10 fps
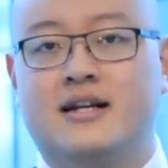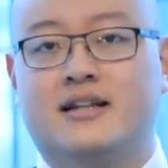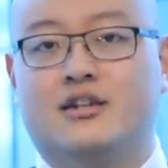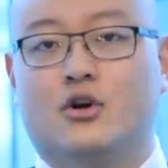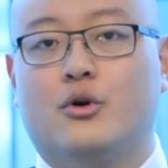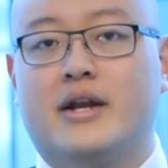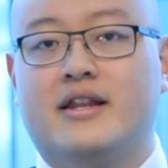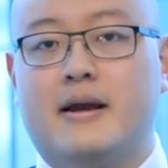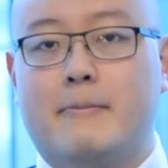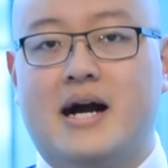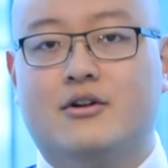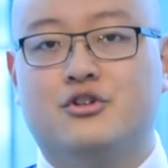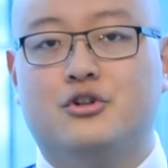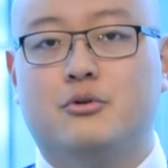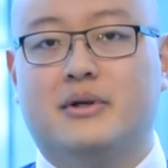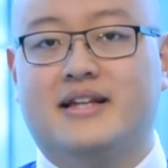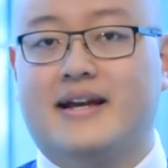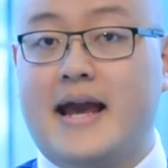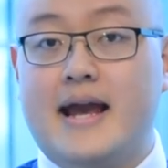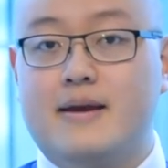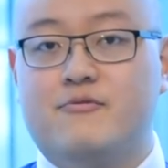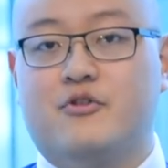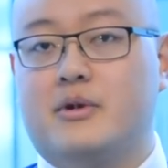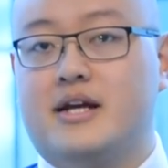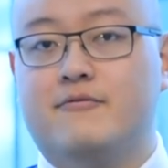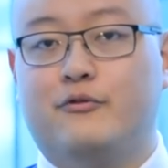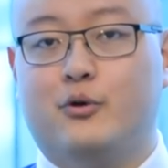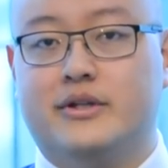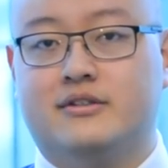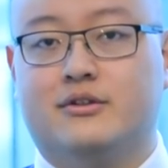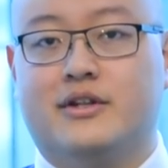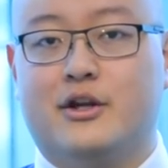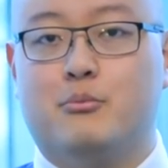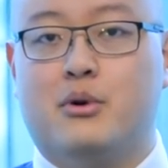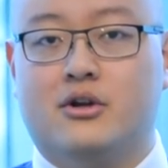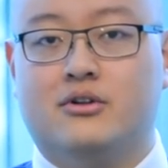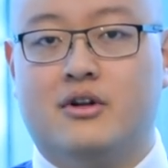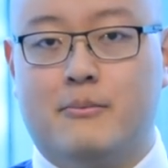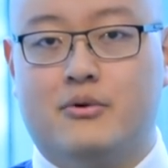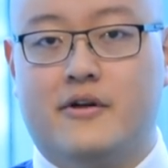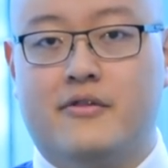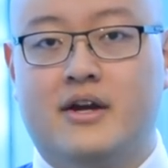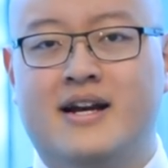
that don't know anything about you, but they came from an influencer that you partnered up with.